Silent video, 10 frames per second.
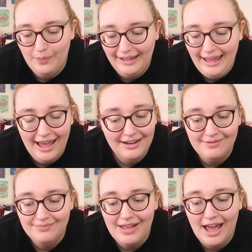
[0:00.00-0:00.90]
Again,
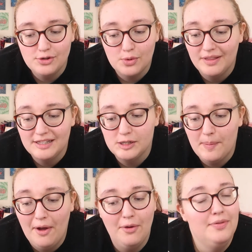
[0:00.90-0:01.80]
I don't know what this is
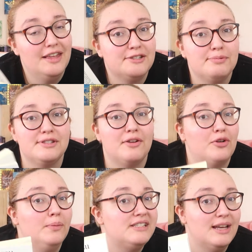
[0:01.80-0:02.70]
about. This was
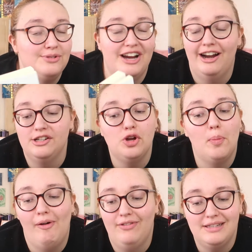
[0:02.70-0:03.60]
from the same charity
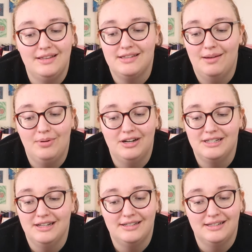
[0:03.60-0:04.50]
shop, obviously the same
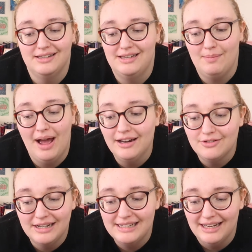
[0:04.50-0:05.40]
person, because it's the same
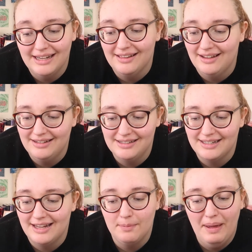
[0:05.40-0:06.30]
handwriting that has
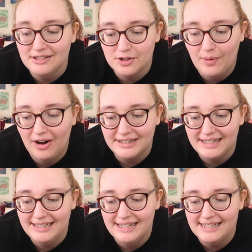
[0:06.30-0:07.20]
like pencil marks
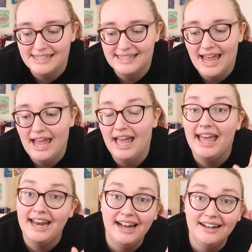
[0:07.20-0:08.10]
in this
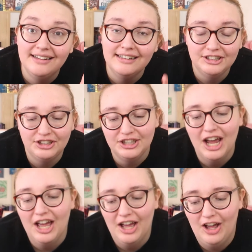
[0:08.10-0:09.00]
in English.
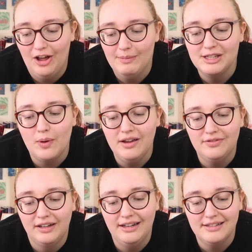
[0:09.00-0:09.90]
It's quite
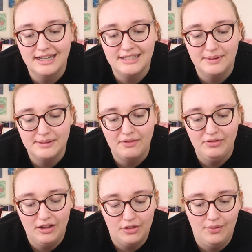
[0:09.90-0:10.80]
funny because like sometimes I
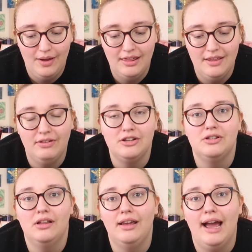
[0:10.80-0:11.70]
flick through it and they've
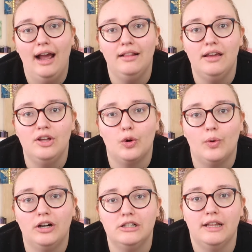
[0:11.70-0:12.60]
literally like highlighted a
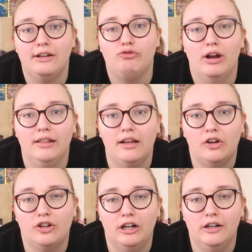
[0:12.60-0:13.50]
word and like written like
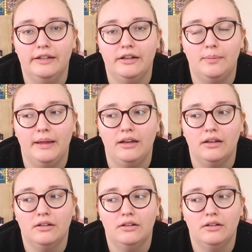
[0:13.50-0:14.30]
a curtain, and I'm like,